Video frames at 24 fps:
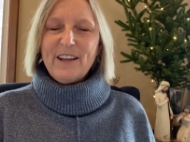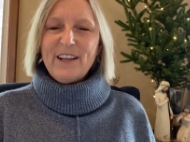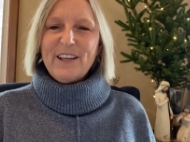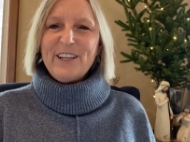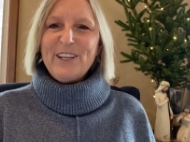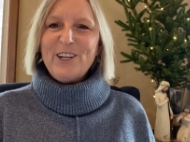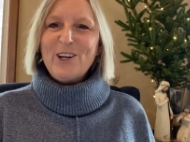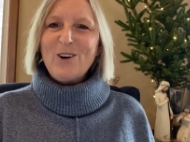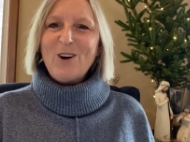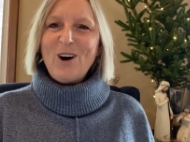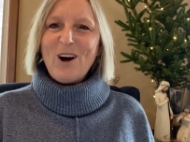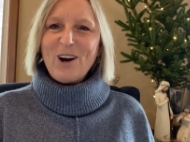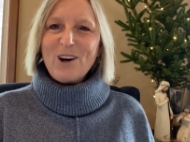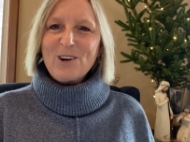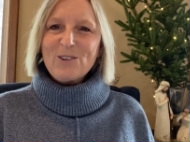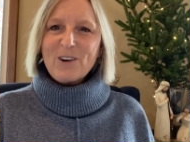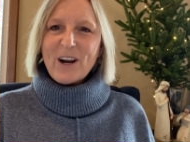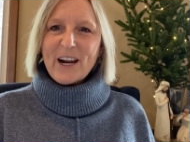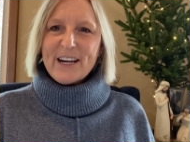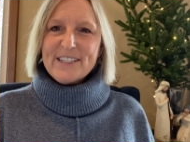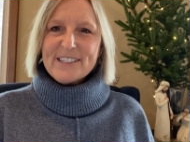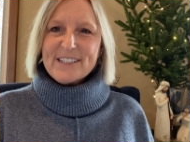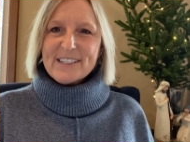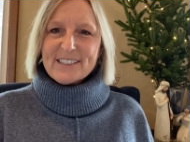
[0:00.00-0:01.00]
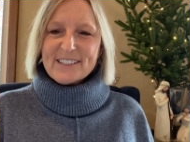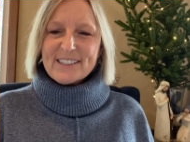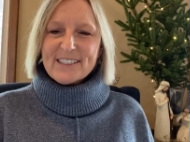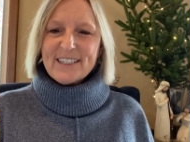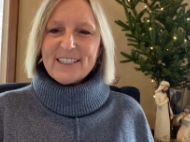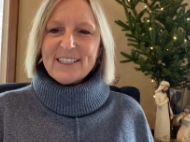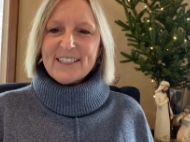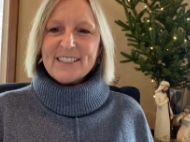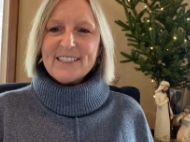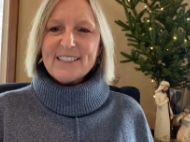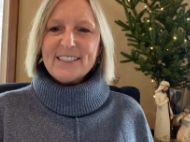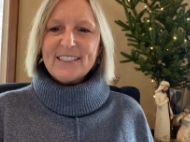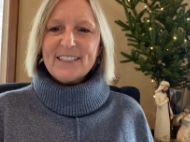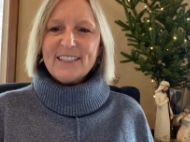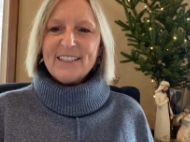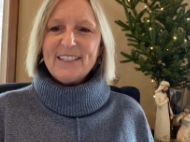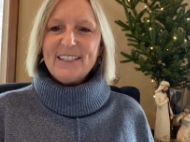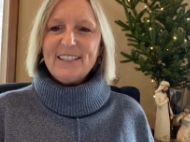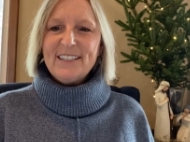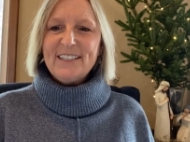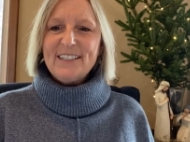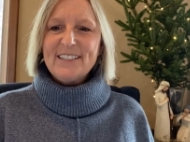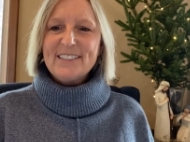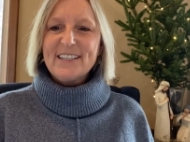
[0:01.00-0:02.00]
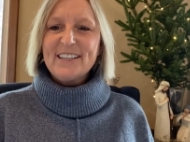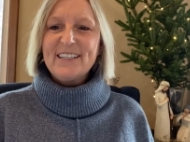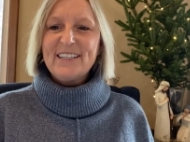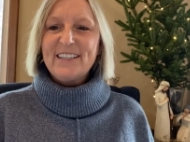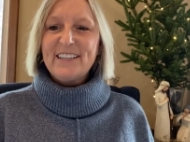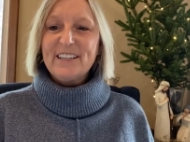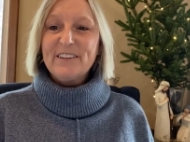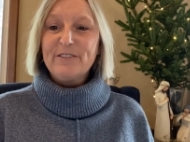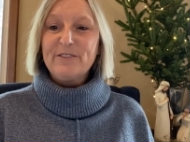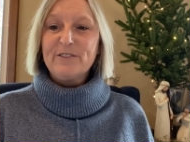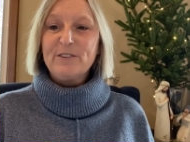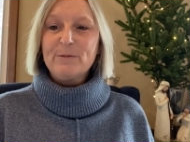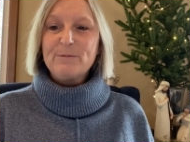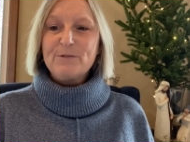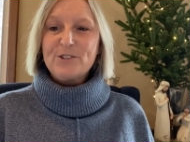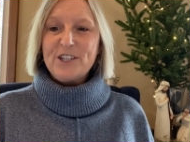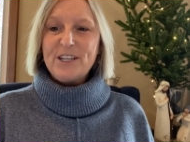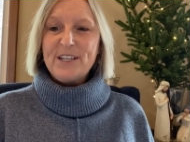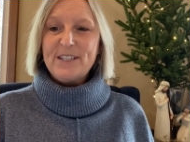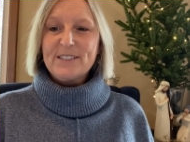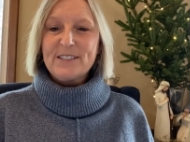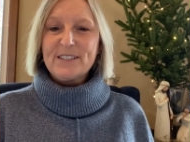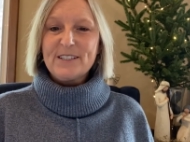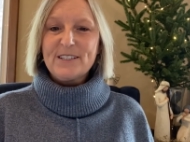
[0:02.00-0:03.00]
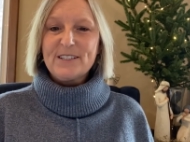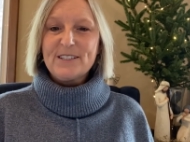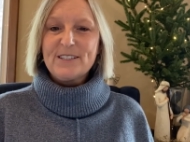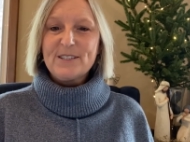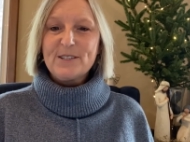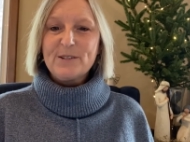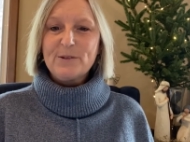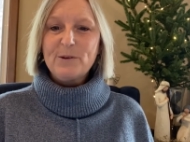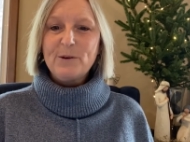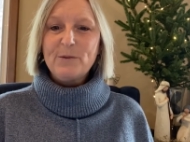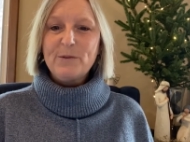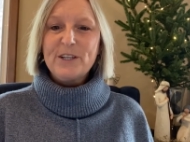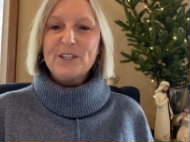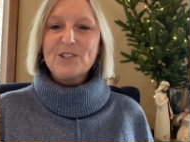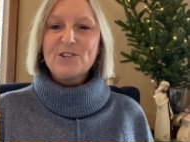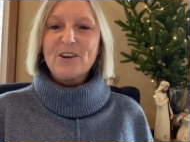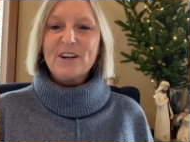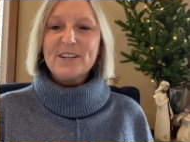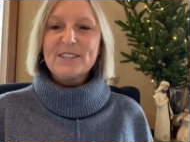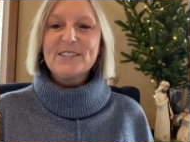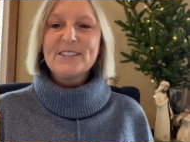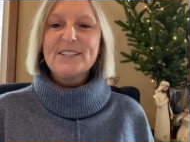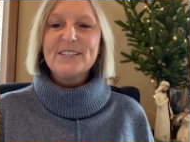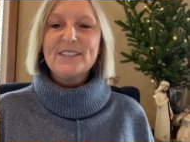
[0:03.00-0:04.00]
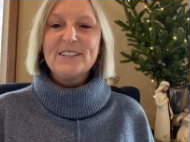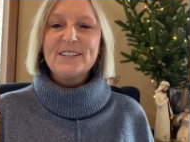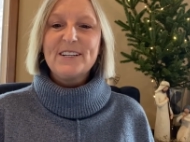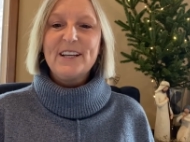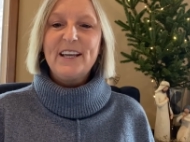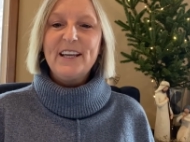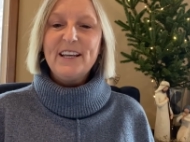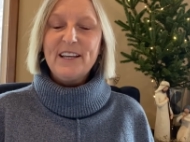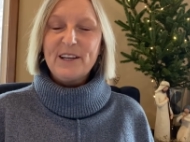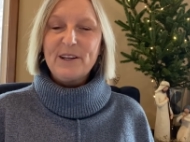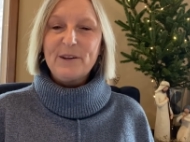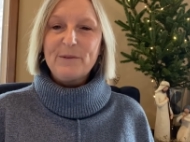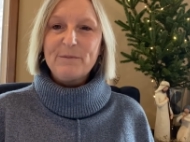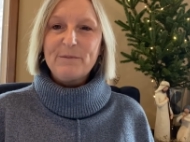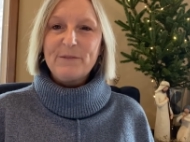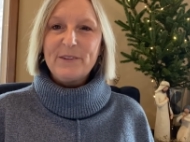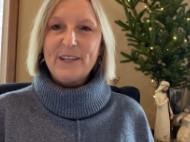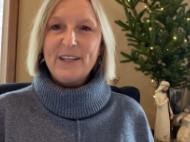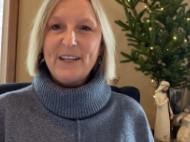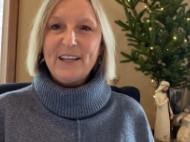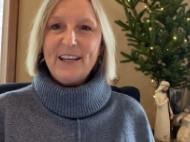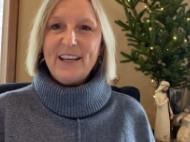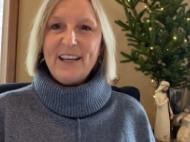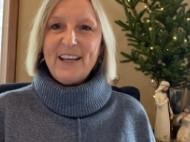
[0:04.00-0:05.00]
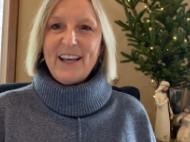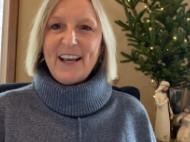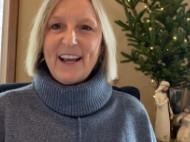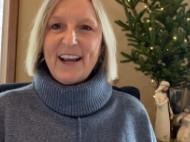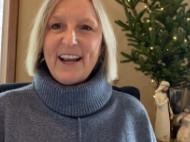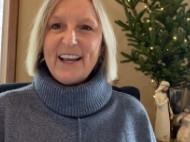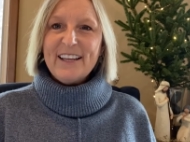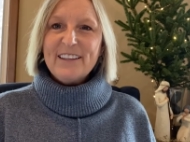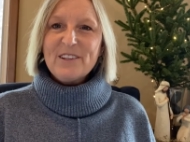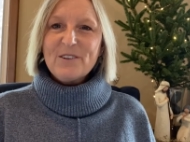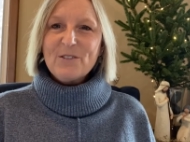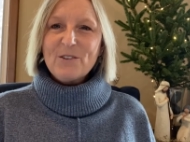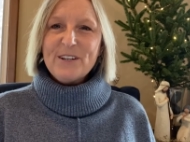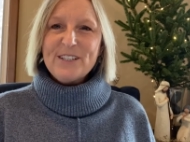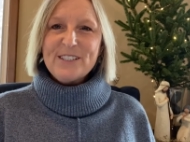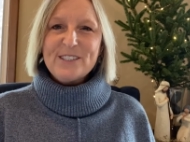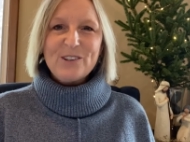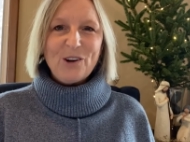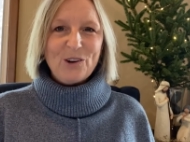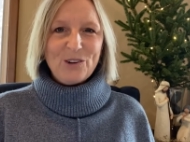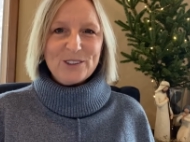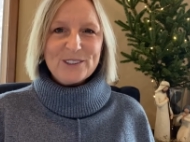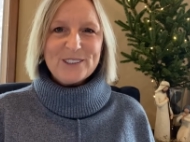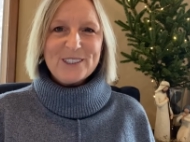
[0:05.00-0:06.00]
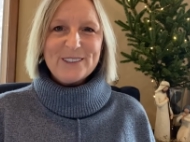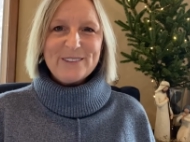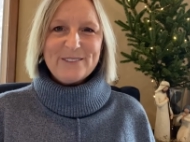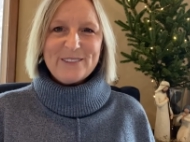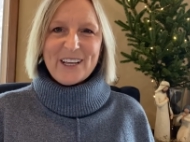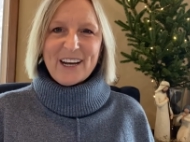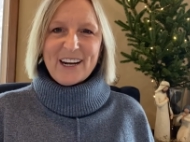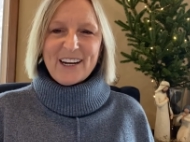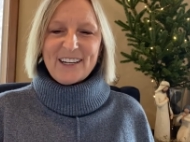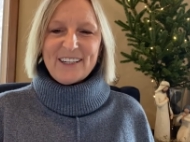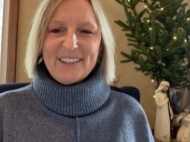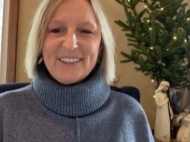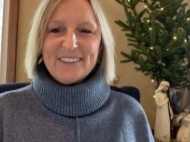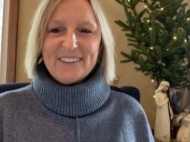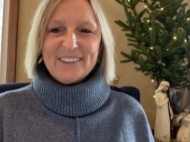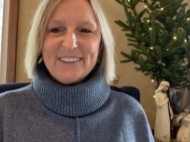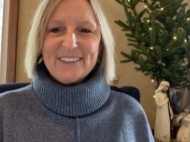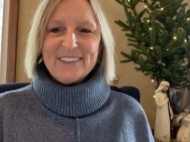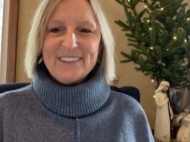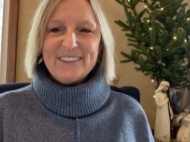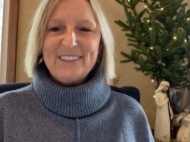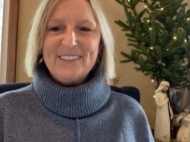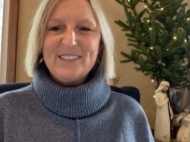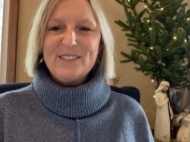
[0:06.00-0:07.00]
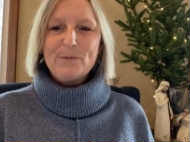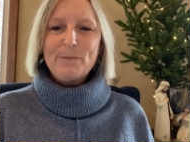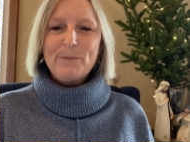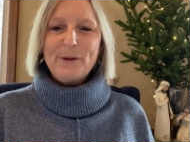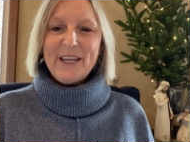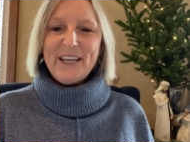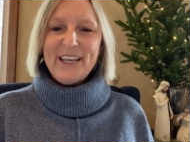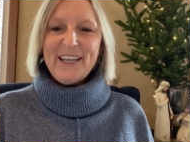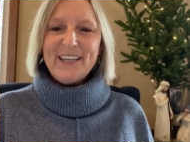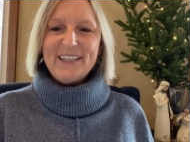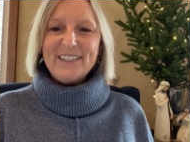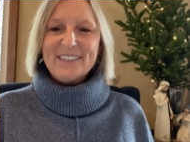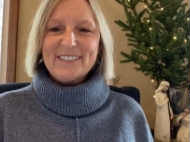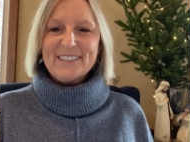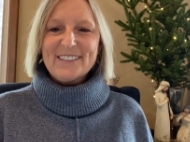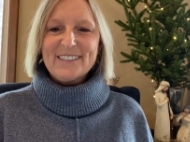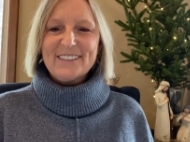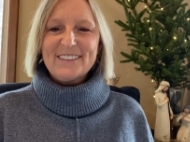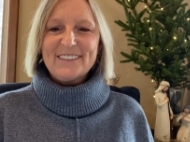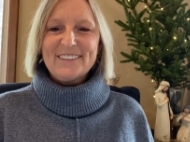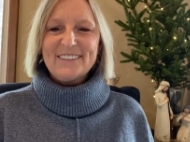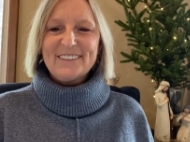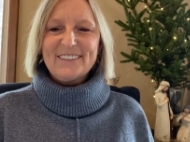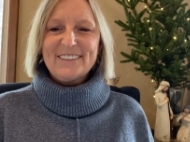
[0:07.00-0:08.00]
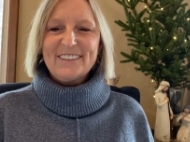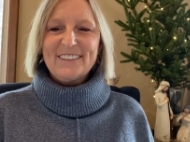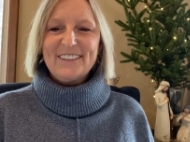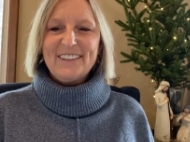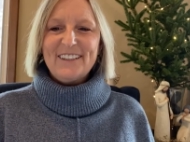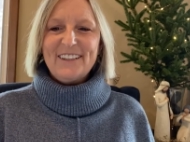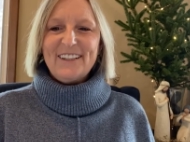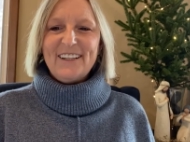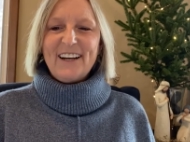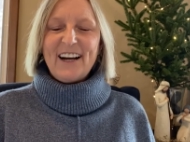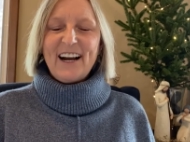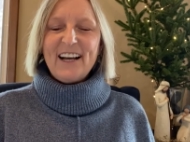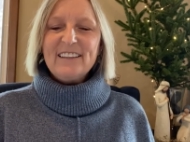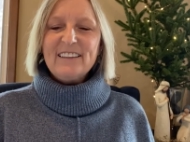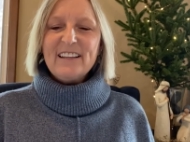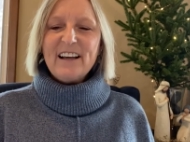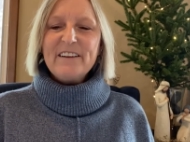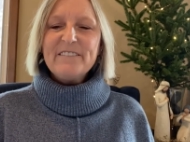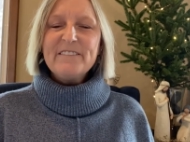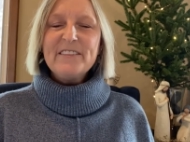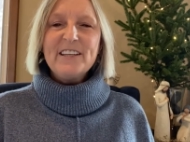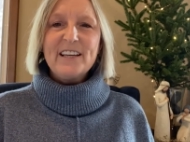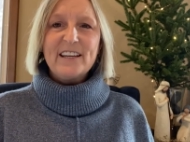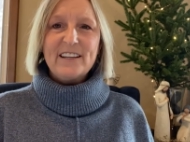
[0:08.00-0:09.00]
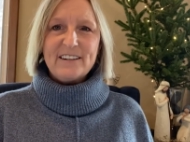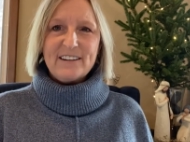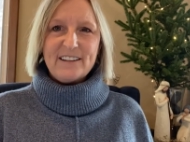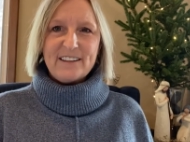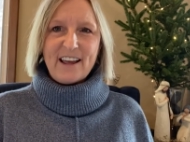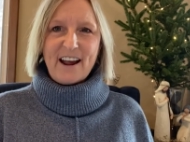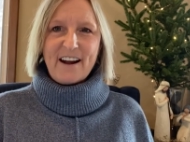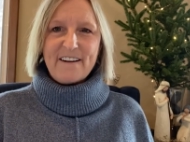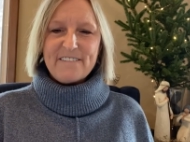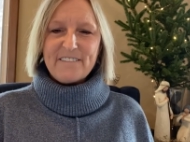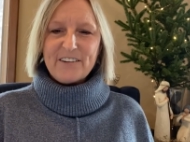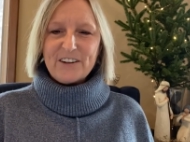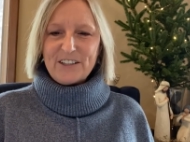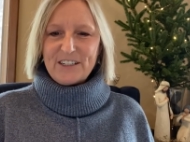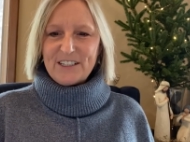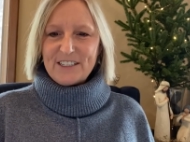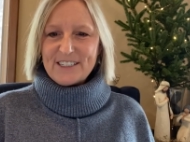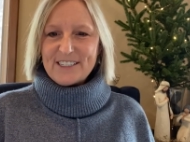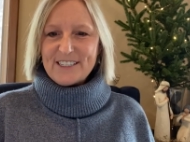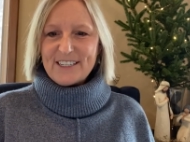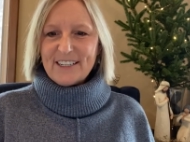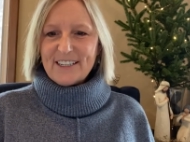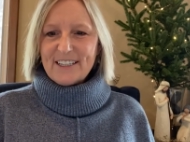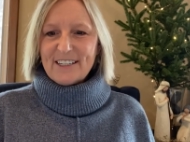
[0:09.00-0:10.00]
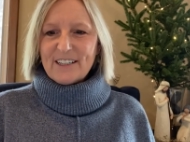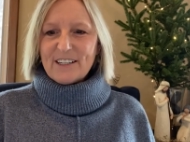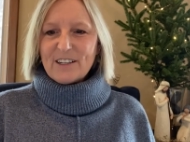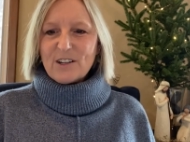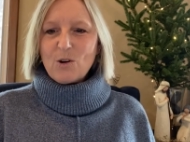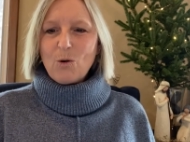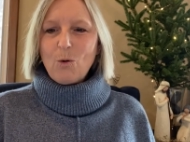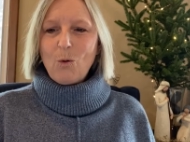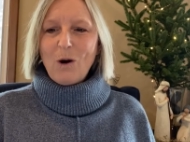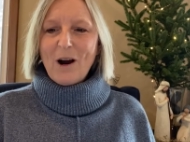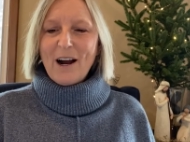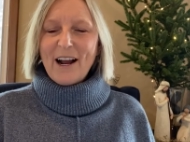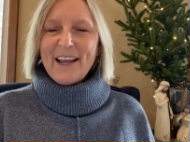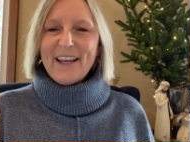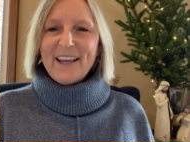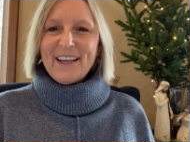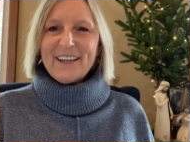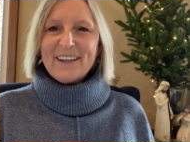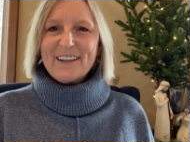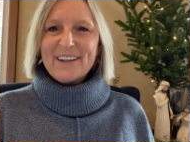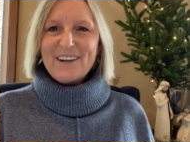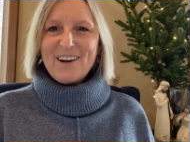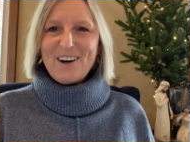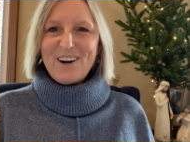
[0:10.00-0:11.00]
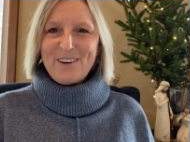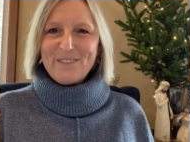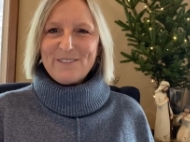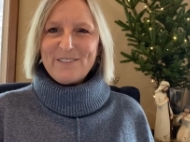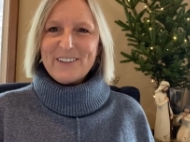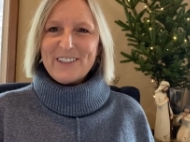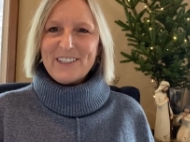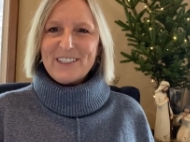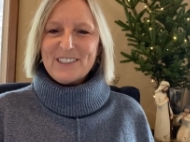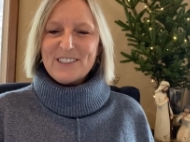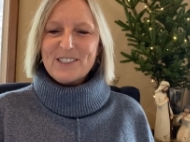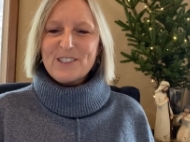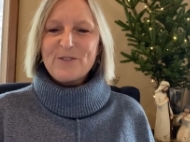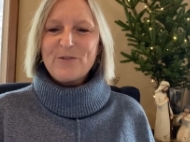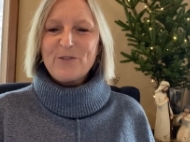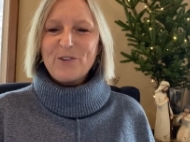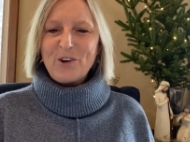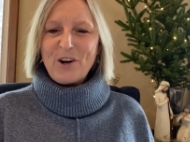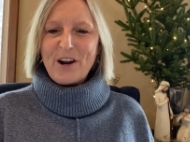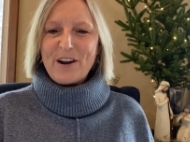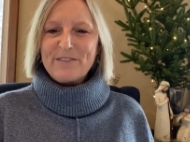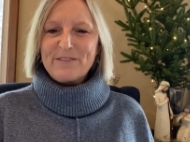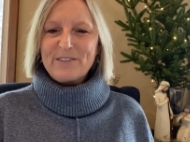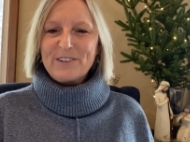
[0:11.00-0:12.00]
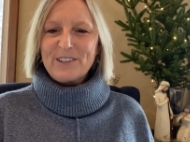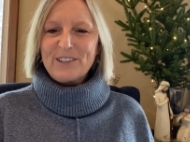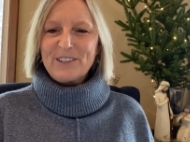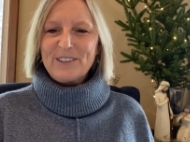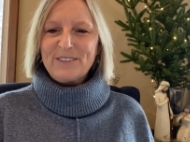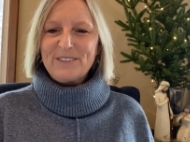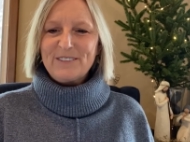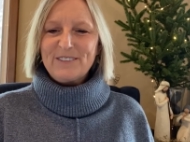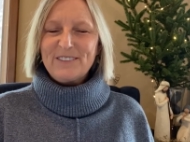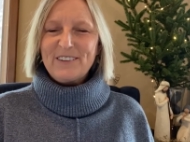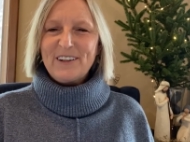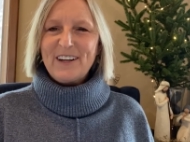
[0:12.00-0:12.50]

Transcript: You know, our righteousness is a gift from Jesus when we trust in Him. And the result of that is peace. I love the end of that verse quiet confidence forever.